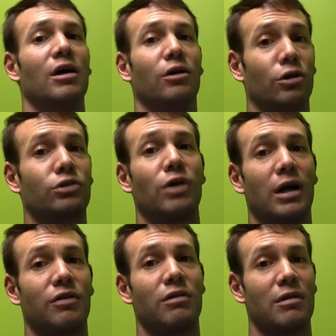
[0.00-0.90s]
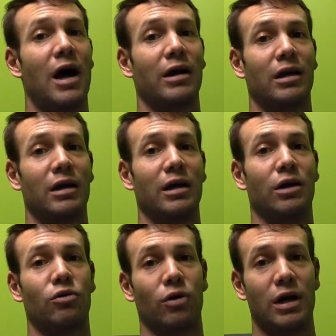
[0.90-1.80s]
your strength is not going to
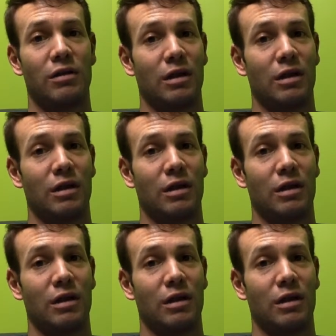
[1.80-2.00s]
increase.